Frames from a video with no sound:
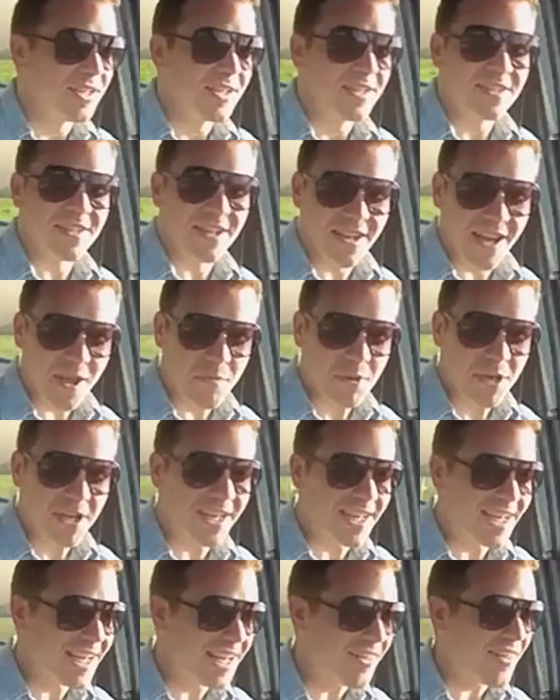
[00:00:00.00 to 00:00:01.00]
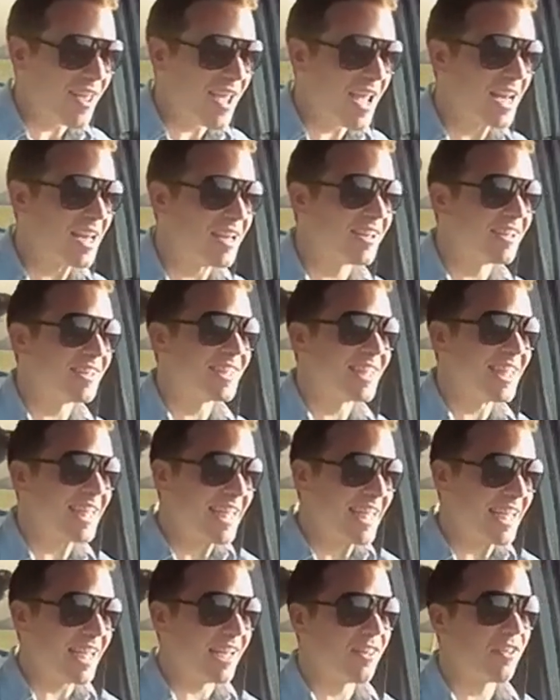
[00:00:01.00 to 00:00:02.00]
Dynamically, the headlines
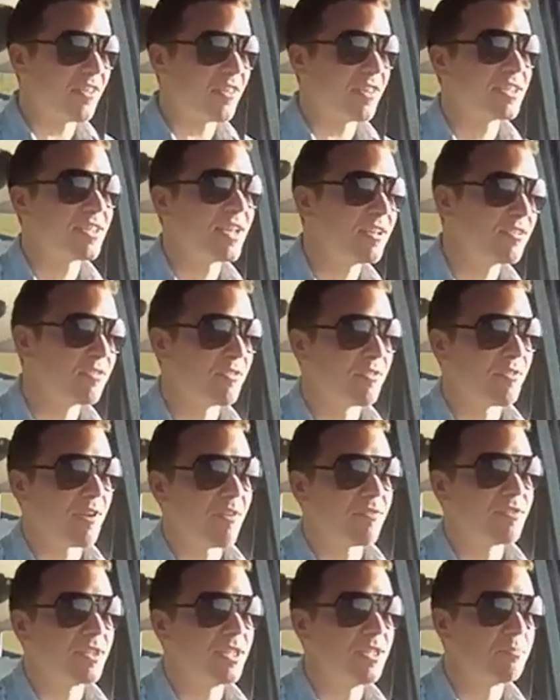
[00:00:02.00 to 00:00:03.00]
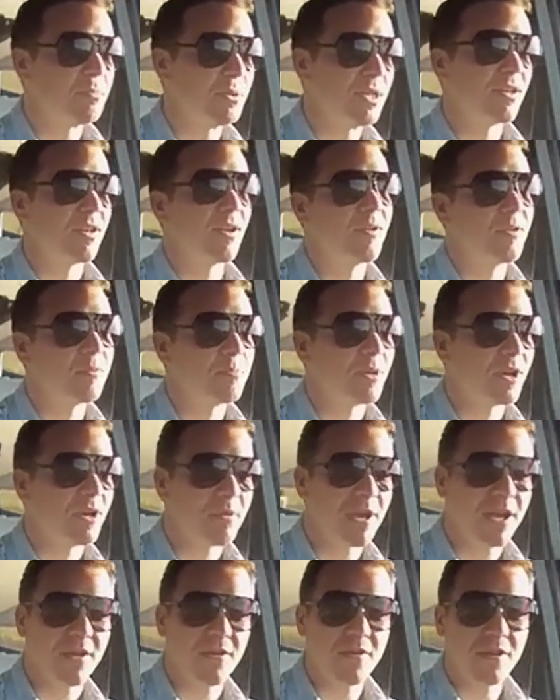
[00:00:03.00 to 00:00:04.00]
here are that the centre of gravity has been lowered by
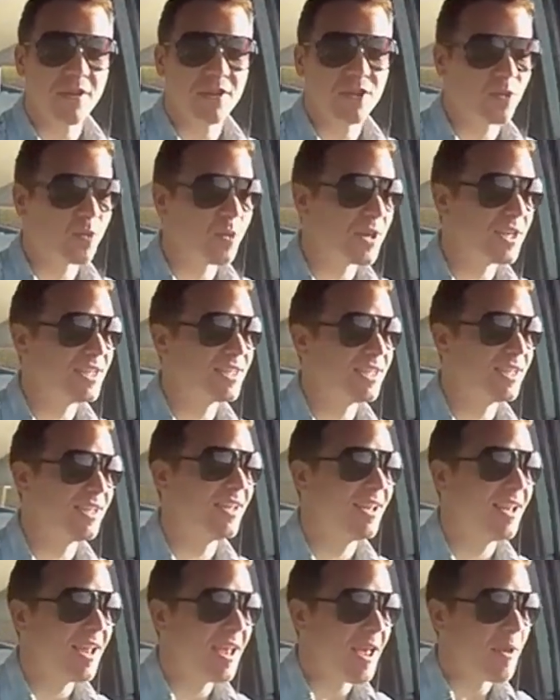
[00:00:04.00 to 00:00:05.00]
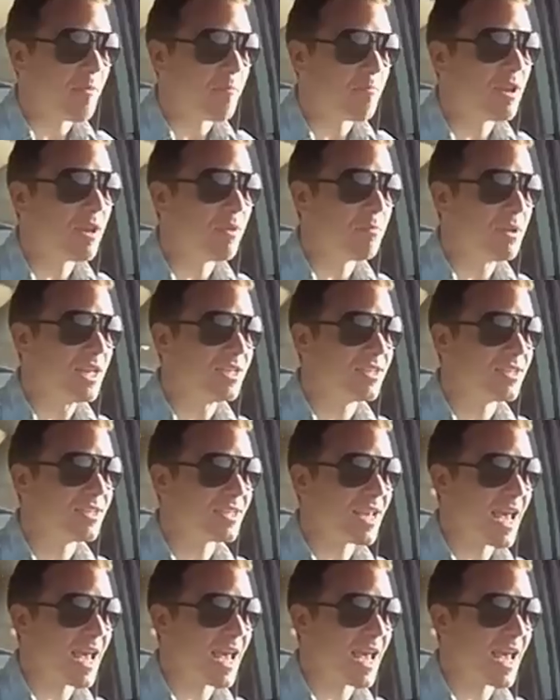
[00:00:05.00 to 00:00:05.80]
about 20 millimetres,